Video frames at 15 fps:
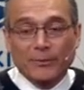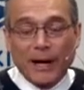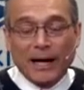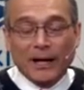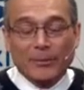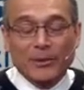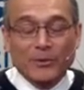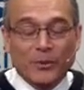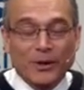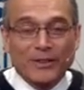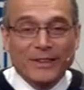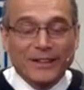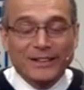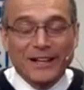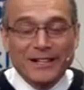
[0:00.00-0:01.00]
Backup is one
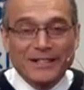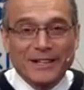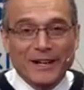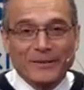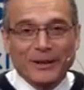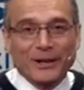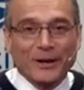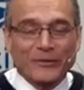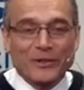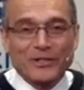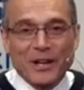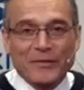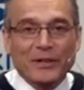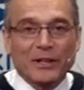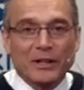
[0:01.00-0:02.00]
thing they say, recovery
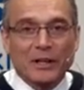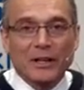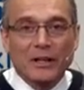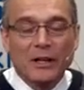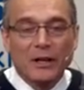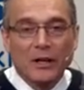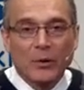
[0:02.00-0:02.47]
is everything.